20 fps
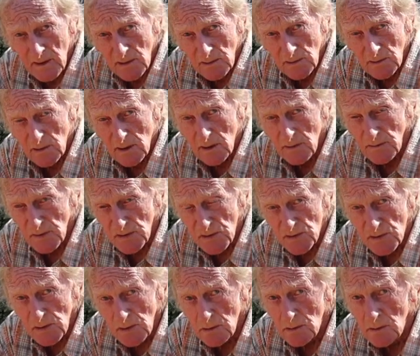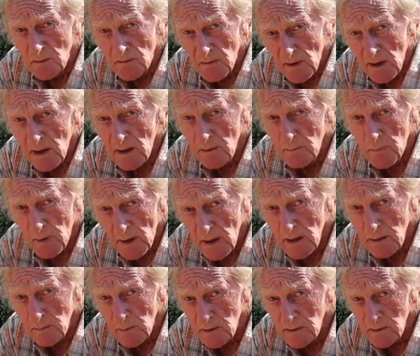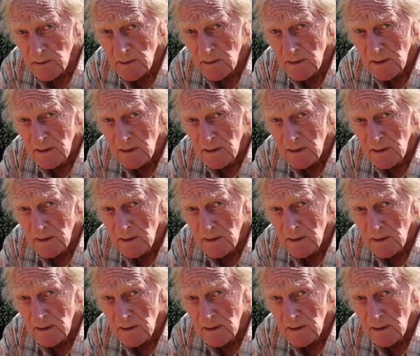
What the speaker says: They're all on this single farm payment.